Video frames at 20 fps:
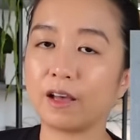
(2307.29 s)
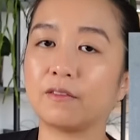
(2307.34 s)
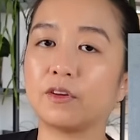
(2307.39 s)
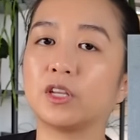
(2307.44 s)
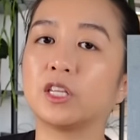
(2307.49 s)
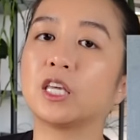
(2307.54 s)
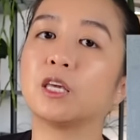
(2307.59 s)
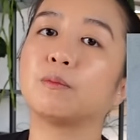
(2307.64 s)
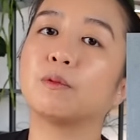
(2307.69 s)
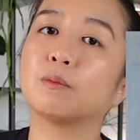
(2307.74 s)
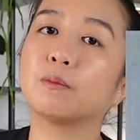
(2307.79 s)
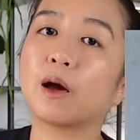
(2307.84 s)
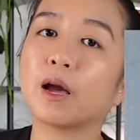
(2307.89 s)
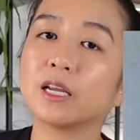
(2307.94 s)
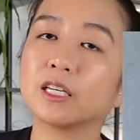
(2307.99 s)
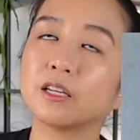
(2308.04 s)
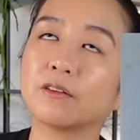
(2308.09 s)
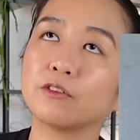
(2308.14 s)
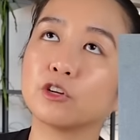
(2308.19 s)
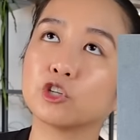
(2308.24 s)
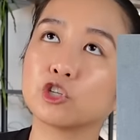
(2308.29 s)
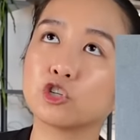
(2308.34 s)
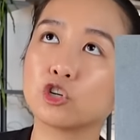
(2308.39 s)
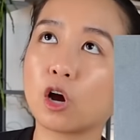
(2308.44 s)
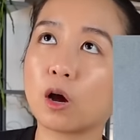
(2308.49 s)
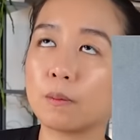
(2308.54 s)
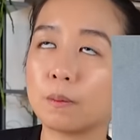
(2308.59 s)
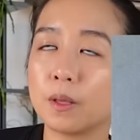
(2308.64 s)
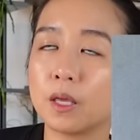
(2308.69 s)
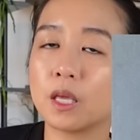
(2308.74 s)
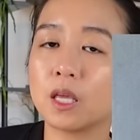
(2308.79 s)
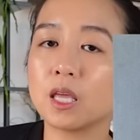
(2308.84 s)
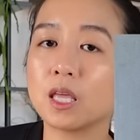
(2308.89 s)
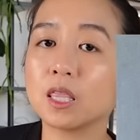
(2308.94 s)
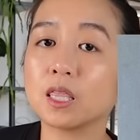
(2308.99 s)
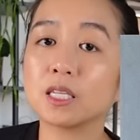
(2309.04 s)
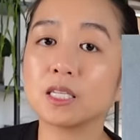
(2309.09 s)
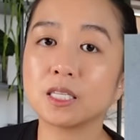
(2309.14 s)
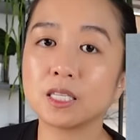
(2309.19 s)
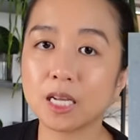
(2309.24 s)
and keep in mind if you're shopping
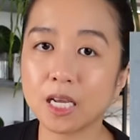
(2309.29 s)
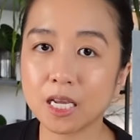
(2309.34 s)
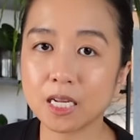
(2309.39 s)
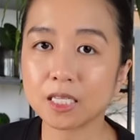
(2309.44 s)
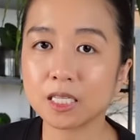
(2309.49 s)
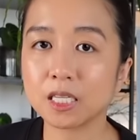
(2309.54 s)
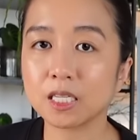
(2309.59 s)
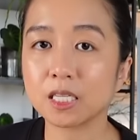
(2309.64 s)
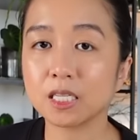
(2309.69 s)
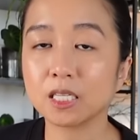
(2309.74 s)
in the states this